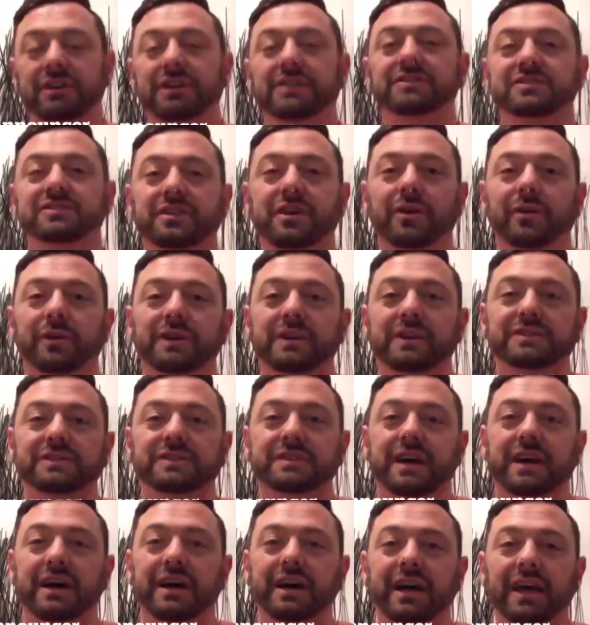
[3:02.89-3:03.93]
So it's
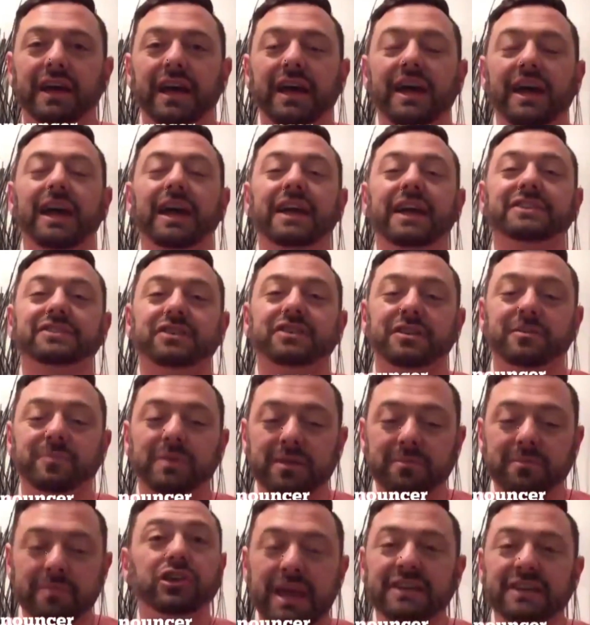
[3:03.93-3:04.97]
going to be
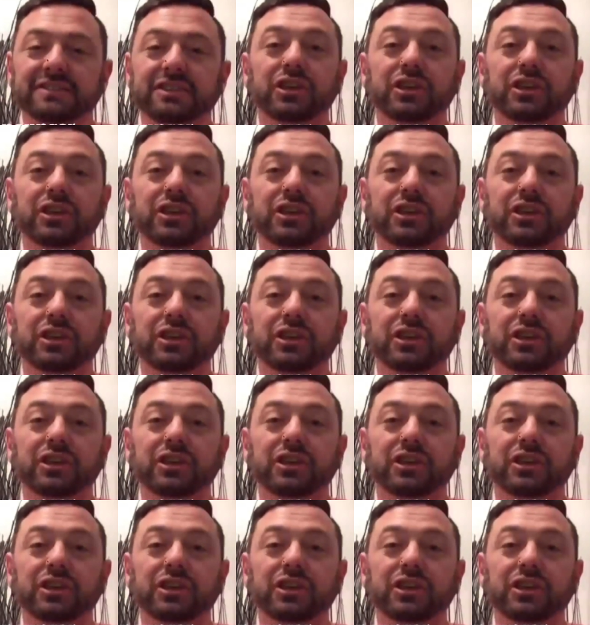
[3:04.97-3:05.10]
amazing.